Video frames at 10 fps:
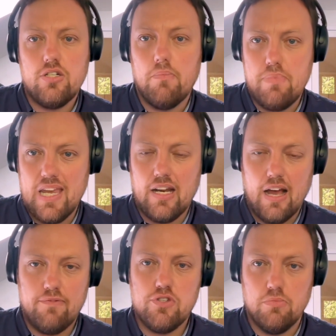not big
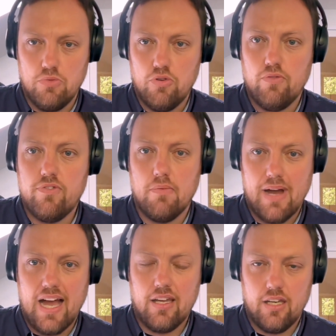enough to move the
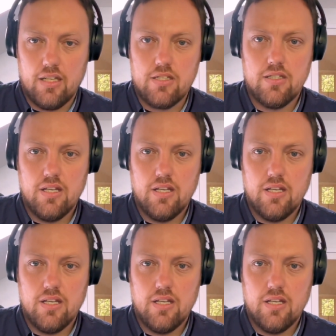market,